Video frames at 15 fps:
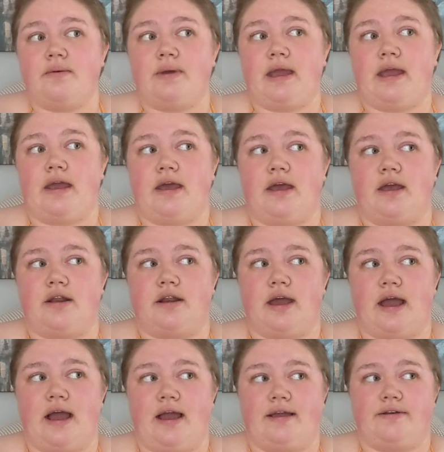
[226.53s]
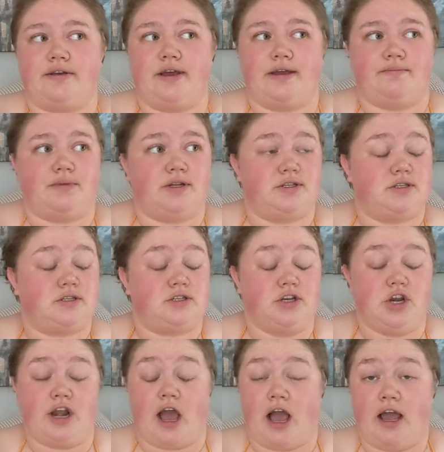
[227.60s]
And I am
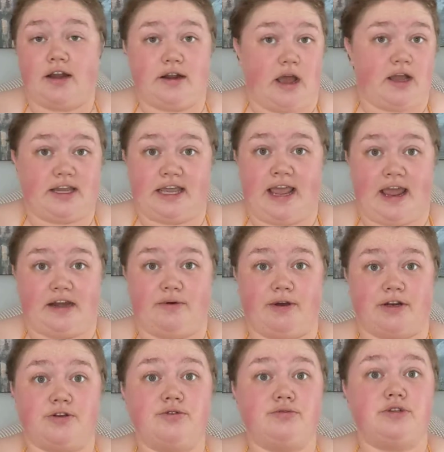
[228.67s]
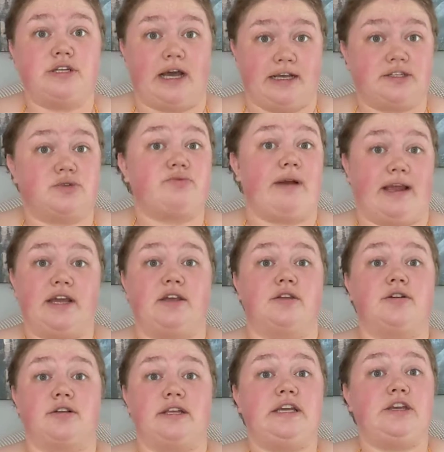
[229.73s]
not knocking anyone who does
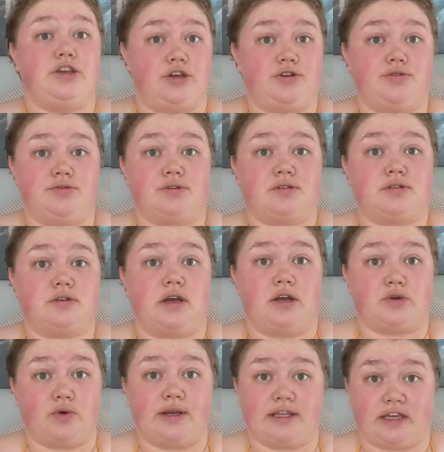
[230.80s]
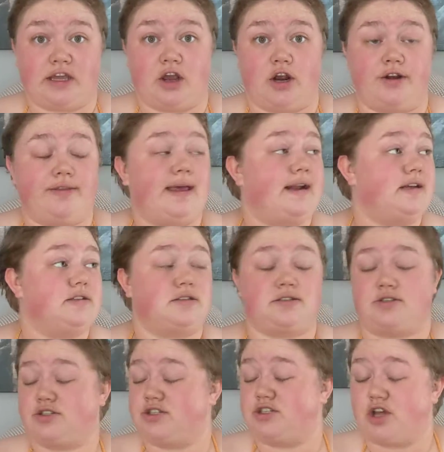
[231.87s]
regularly use acrylic yarn. That is
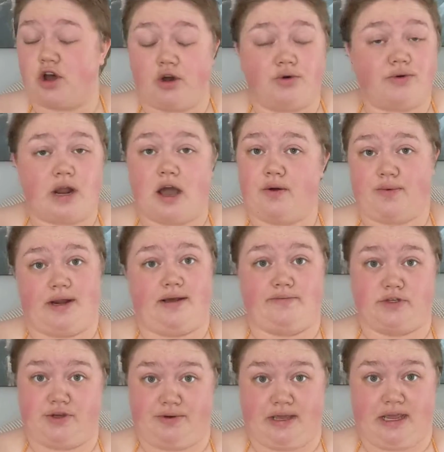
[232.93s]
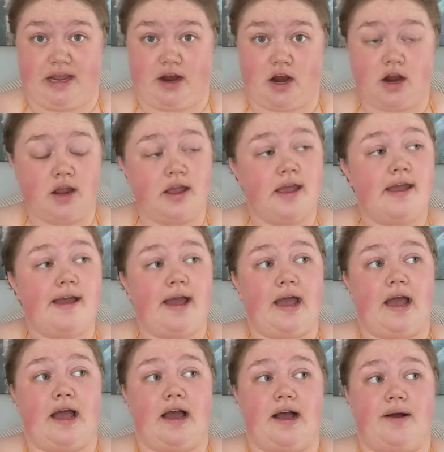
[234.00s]
so not what I'm doing here.
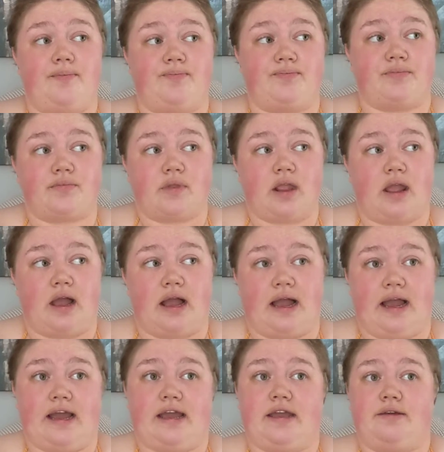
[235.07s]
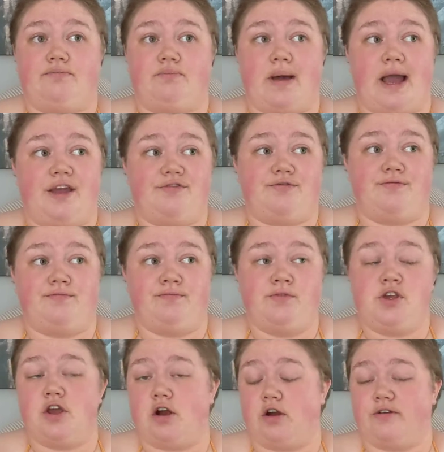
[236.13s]
I buy
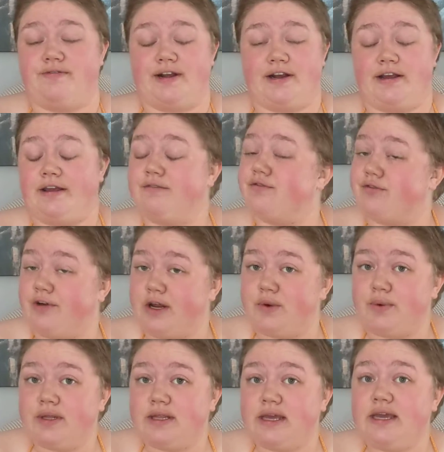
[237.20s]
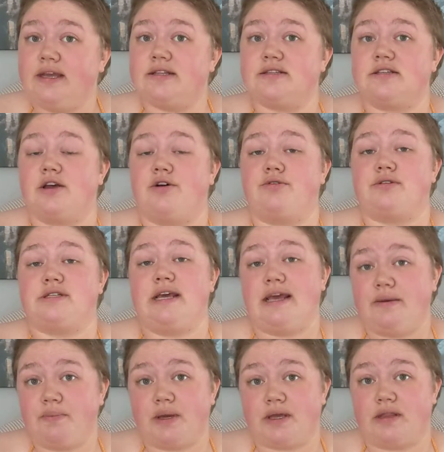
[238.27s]
yarn very infrequently, and so
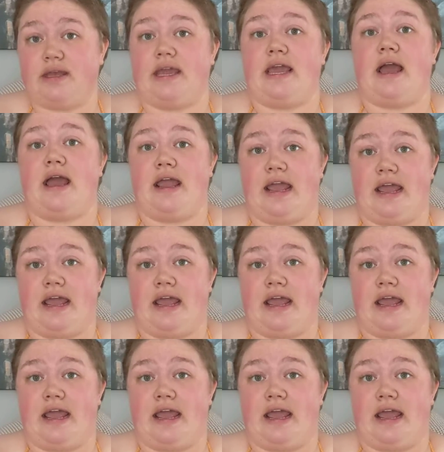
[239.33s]
typically I